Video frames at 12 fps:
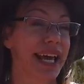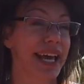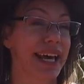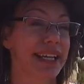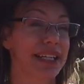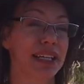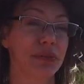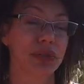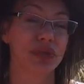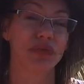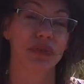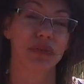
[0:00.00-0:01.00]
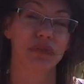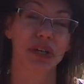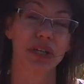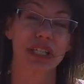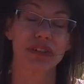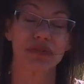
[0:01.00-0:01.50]
And it was
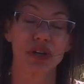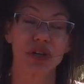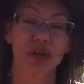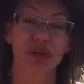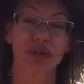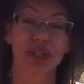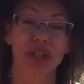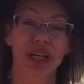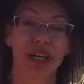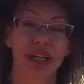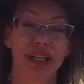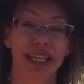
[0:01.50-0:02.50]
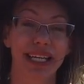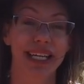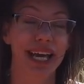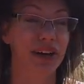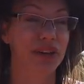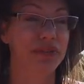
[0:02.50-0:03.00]
very difficult
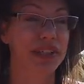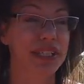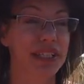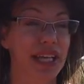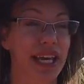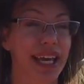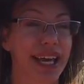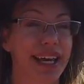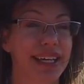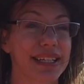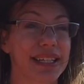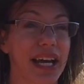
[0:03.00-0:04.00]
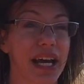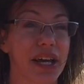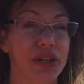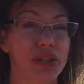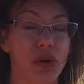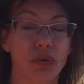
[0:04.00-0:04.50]
getting out of it. And
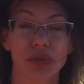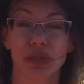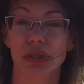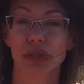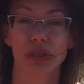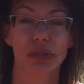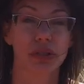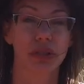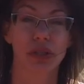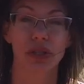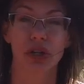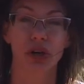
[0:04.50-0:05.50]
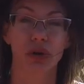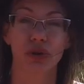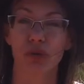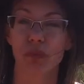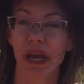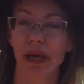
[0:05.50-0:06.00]
I don't, you know,
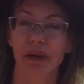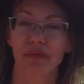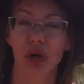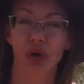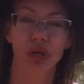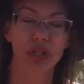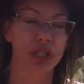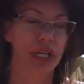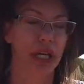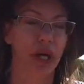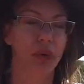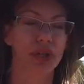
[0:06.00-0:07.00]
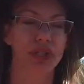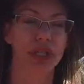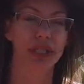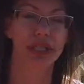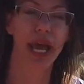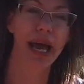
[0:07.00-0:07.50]
you may have noticed like I wasn't
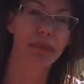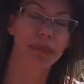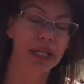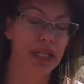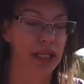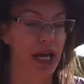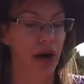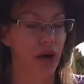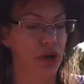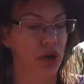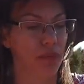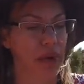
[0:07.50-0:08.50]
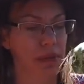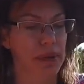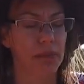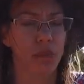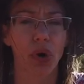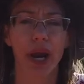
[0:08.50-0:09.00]
as happy and now, you know, maybe
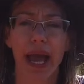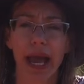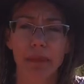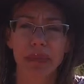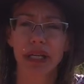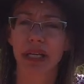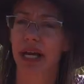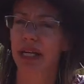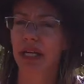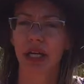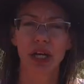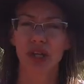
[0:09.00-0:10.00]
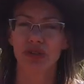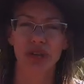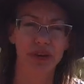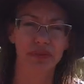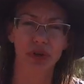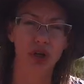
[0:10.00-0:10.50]
I'm more happy and you
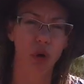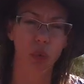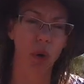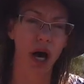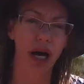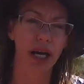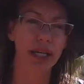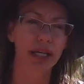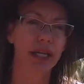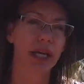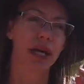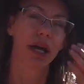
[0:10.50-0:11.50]
never know why.